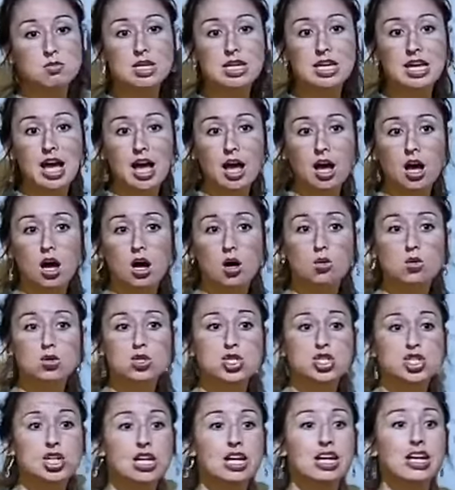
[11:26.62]
me how
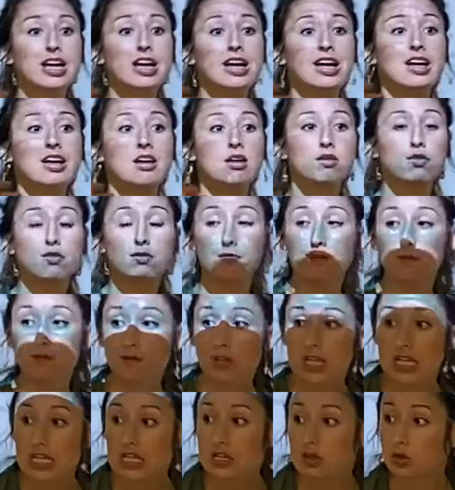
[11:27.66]
she
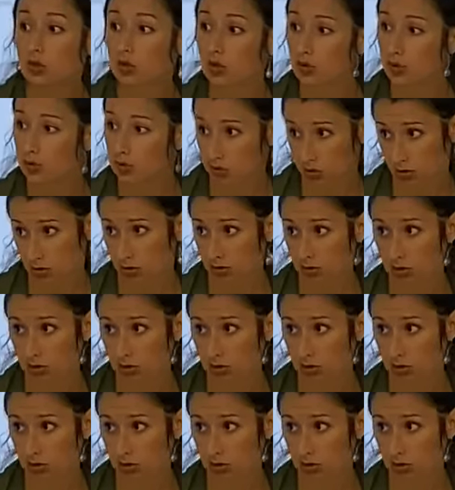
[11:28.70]
feels?